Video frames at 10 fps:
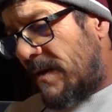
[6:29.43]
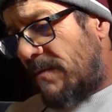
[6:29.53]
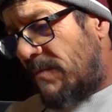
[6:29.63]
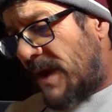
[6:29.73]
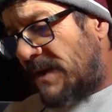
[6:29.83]

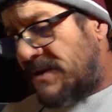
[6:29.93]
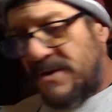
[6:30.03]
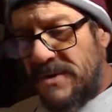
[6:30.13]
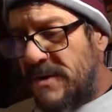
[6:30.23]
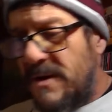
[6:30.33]
and make
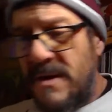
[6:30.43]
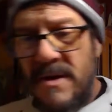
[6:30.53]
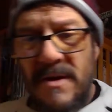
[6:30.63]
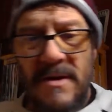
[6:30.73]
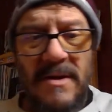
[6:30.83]
sure
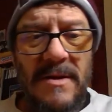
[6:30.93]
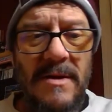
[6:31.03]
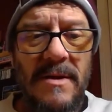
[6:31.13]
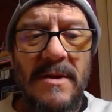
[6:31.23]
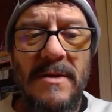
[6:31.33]

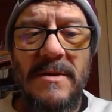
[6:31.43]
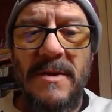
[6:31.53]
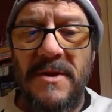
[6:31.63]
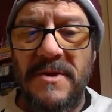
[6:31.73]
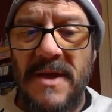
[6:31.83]

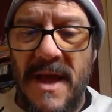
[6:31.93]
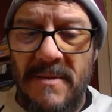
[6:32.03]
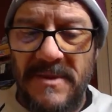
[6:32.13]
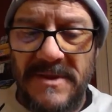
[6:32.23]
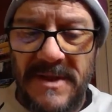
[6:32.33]
nothing
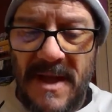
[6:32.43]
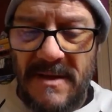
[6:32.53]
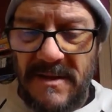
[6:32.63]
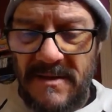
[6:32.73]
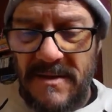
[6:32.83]
happens to
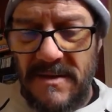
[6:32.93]
that.